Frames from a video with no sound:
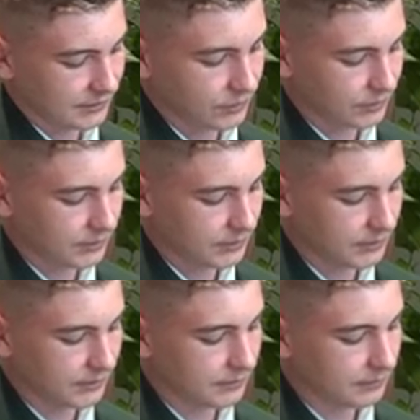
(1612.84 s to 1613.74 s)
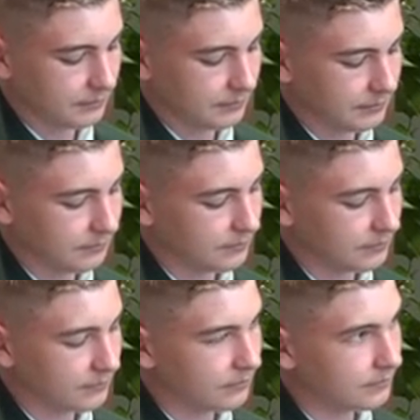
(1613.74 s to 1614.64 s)

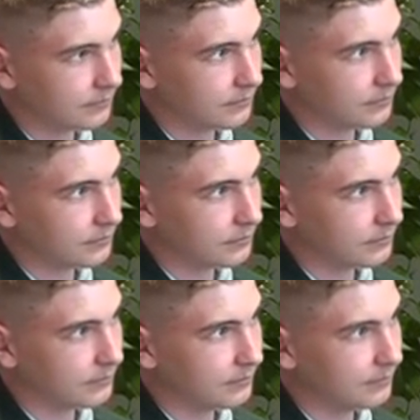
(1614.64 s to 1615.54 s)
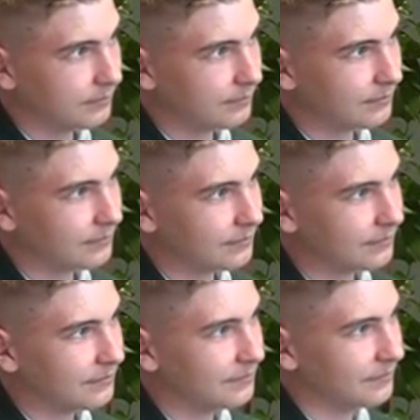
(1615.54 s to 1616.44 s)

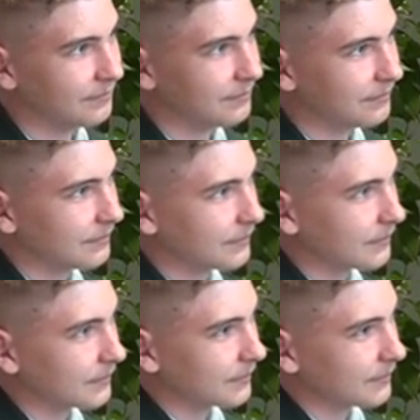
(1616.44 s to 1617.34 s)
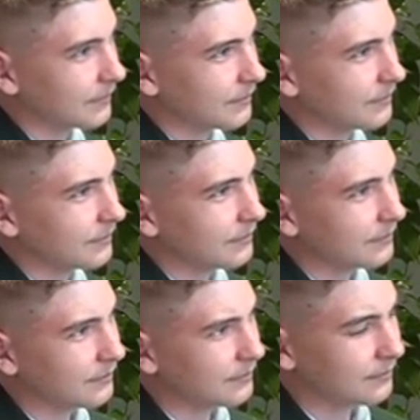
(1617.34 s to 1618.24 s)

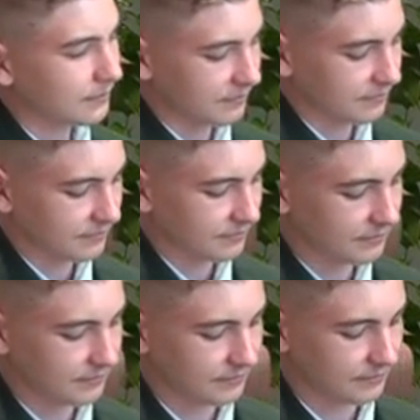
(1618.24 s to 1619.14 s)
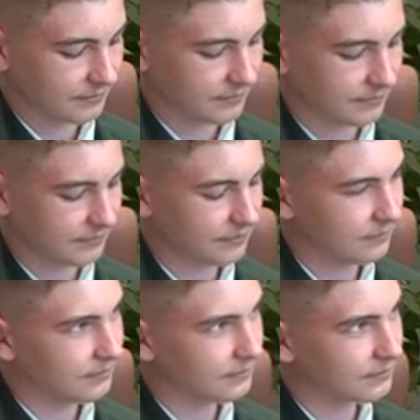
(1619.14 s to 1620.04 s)

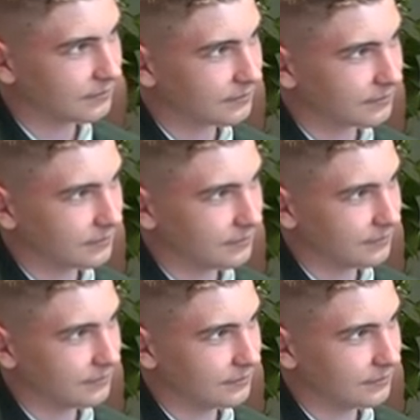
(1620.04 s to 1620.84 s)
The person shown says nothing.